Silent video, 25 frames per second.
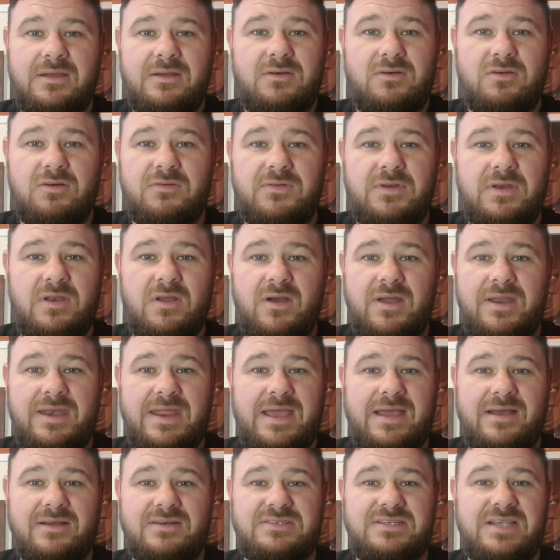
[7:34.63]
Another 9
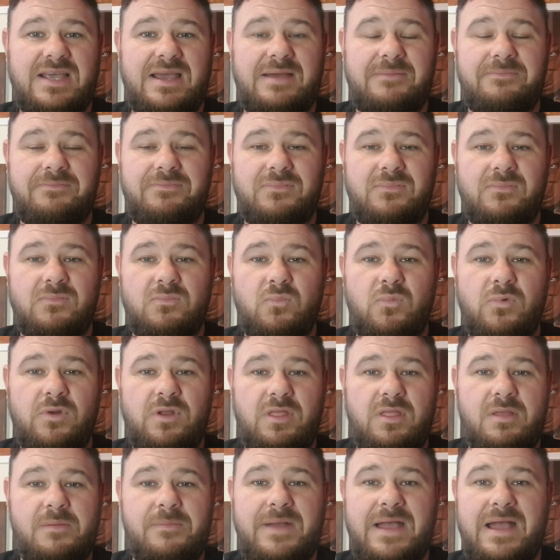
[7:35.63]
out of 10. One of
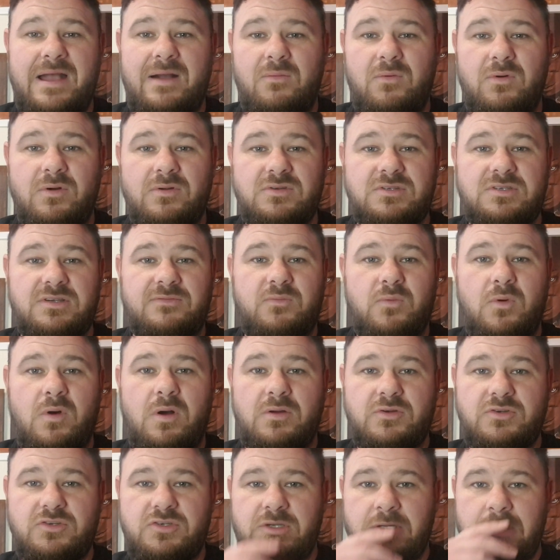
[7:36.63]
the better ones I've
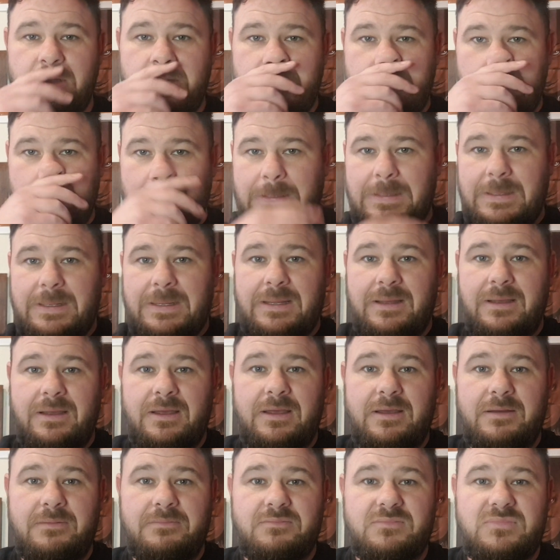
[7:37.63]
watched.
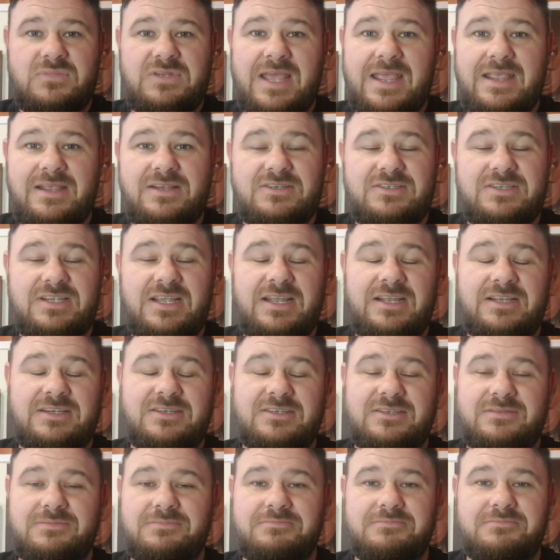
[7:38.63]
Day
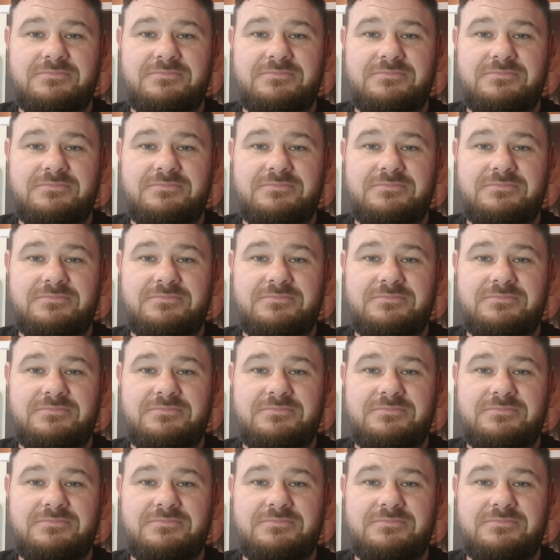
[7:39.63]
6.